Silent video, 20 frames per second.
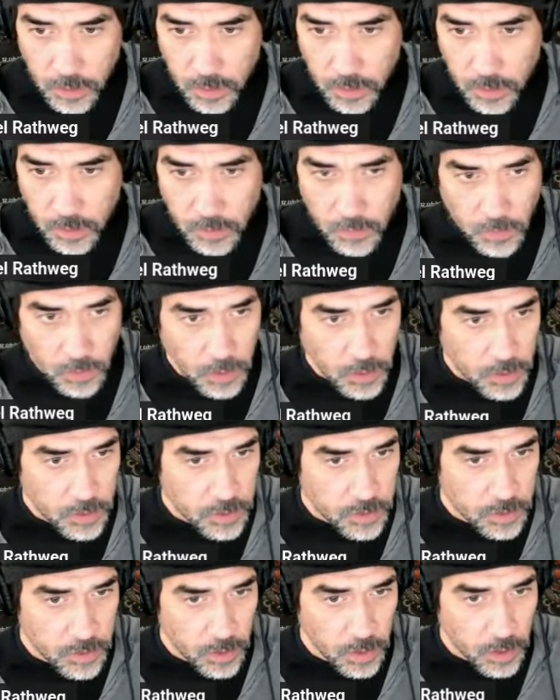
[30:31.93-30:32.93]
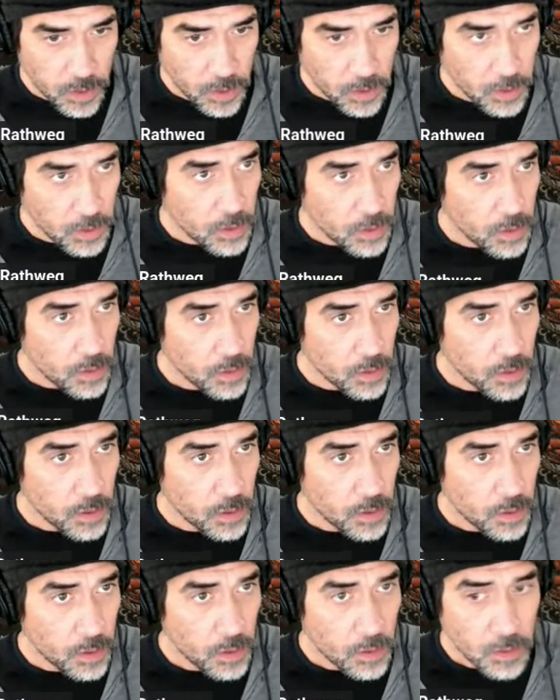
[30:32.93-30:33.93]
Why is that
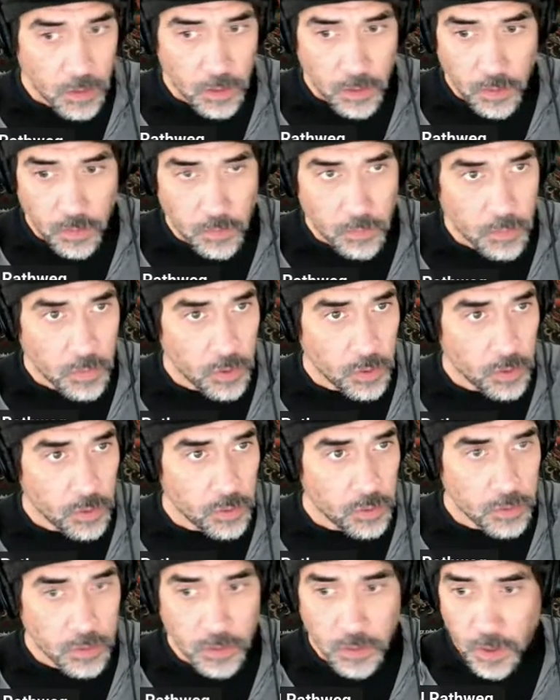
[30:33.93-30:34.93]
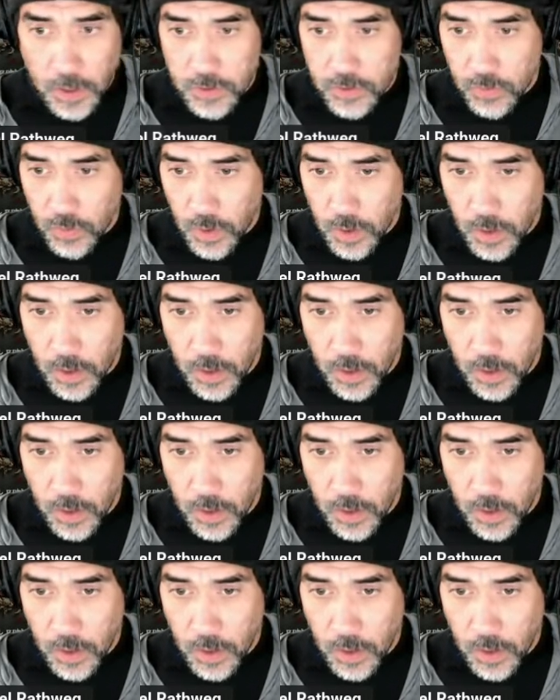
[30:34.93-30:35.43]
bold? That's why.